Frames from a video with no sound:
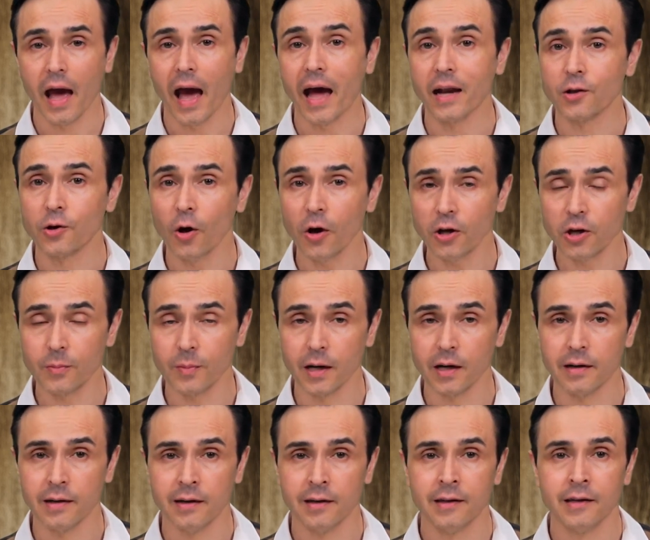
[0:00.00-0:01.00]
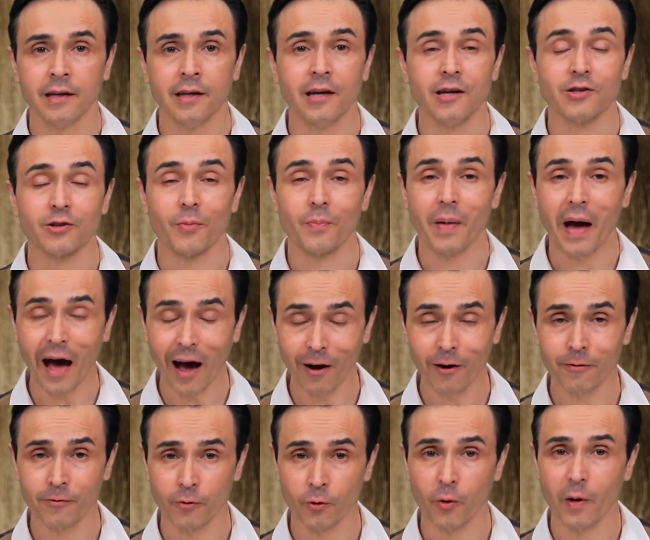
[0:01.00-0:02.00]
And curcumin is a
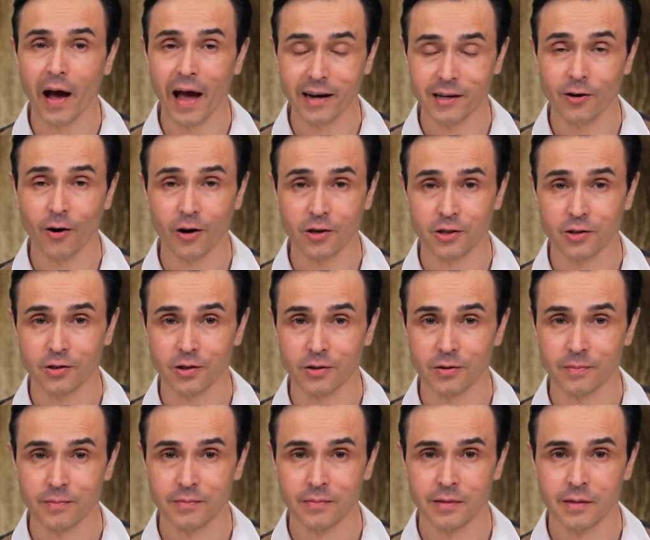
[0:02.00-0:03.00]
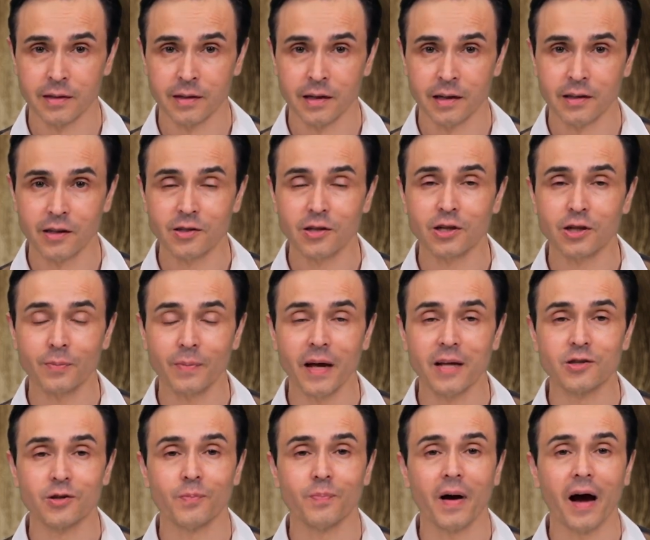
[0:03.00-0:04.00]
powerful antioxidant. This
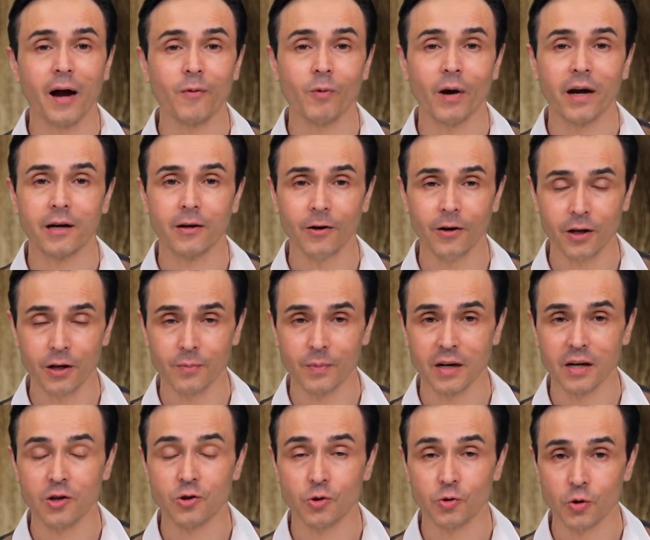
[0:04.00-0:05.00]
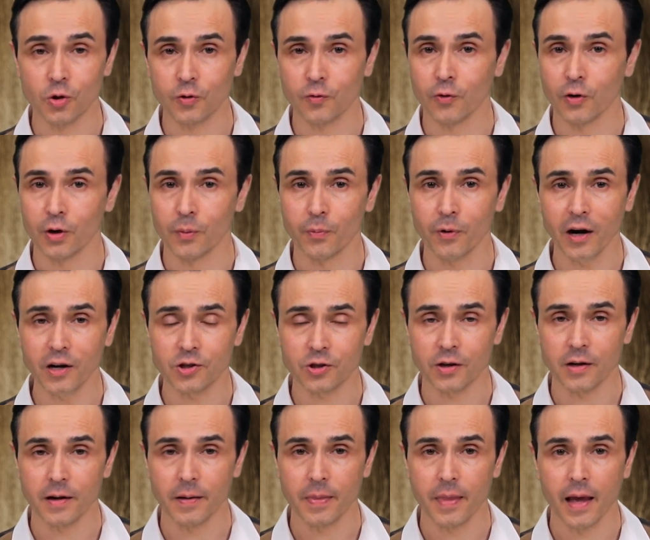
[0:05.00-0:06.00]
explains in part why curcumin is used for
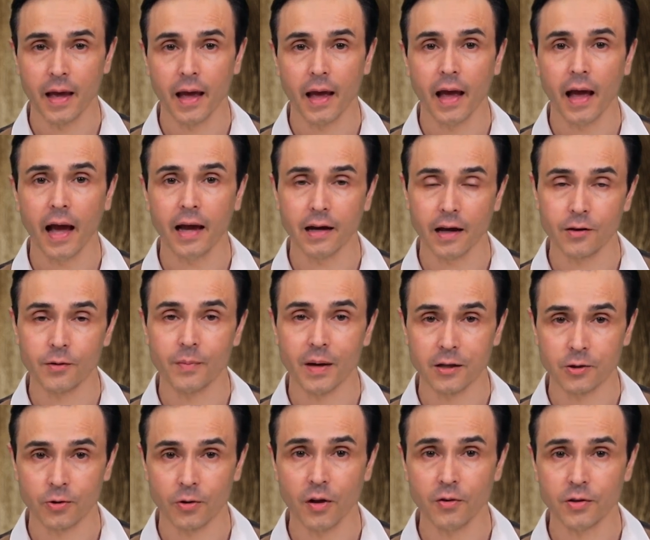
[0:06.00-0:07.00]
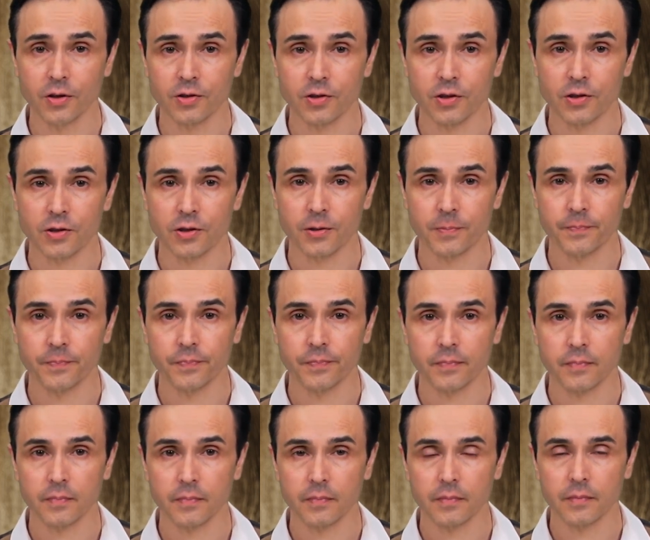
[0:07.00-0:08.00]
depression and other mental illnesses.
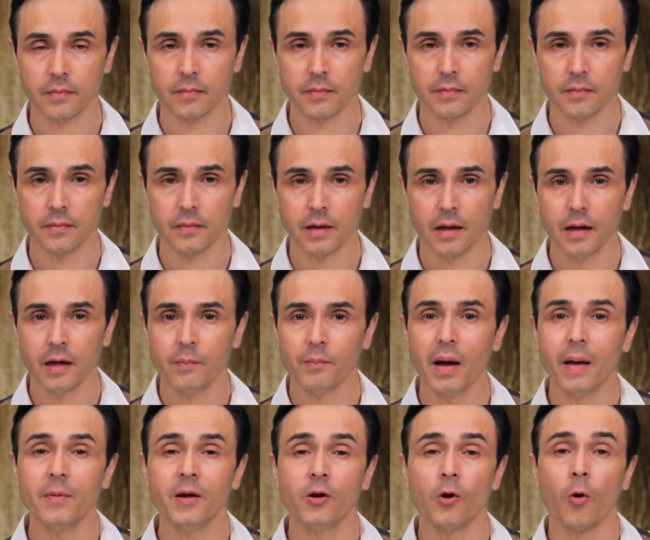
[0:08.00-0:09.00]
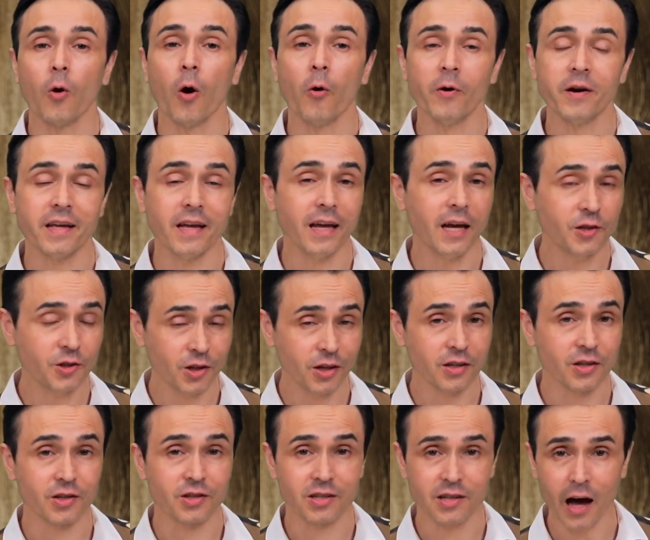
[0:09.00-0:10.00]
Maybe you're already itching
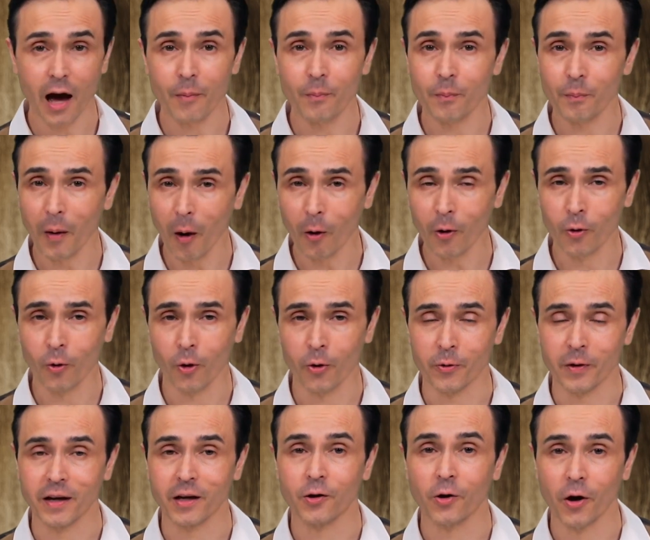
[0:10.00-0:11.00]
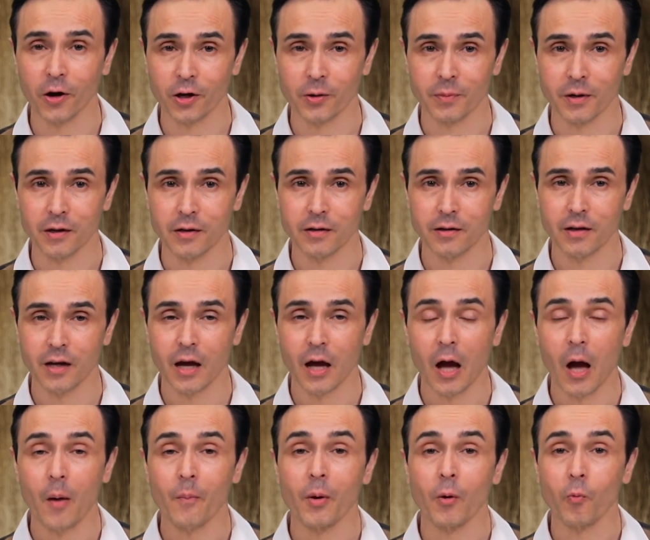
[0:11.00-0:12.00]
to start bulk ordering curcumin.
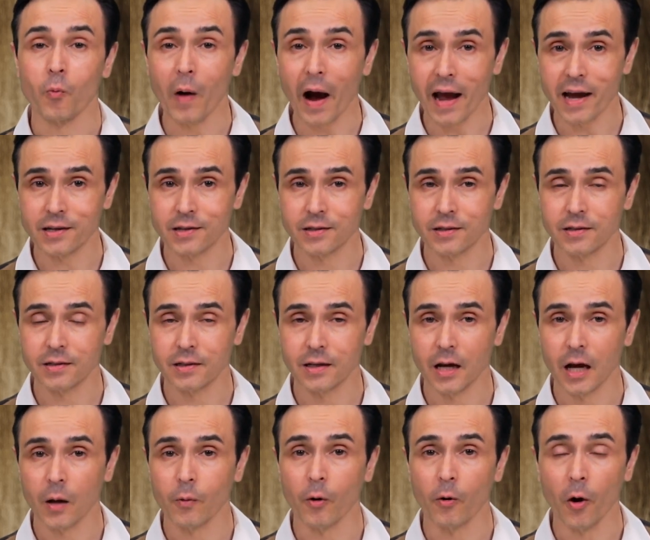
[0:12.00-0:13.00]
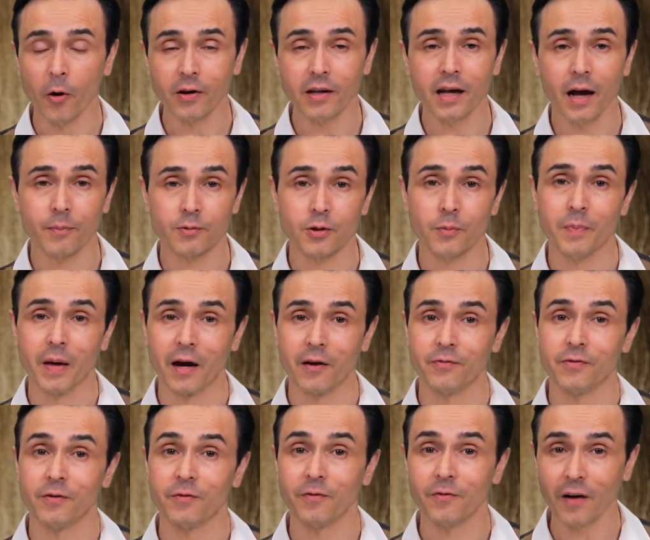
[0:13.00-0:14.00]
But wait, we're only up to
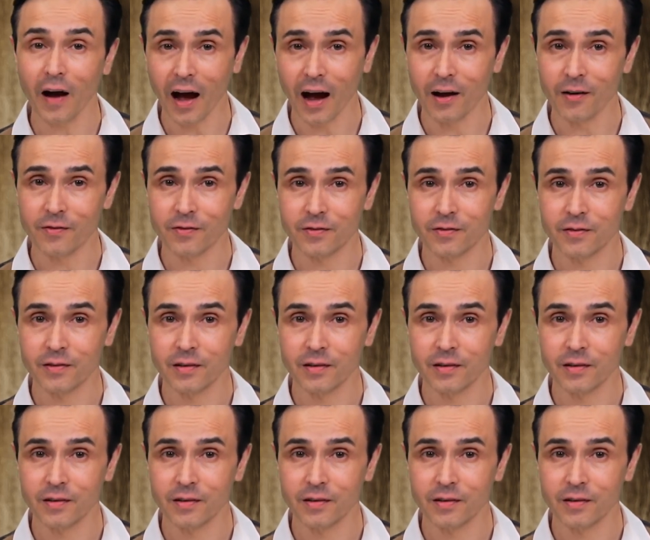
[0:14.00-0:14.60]
benefit 5.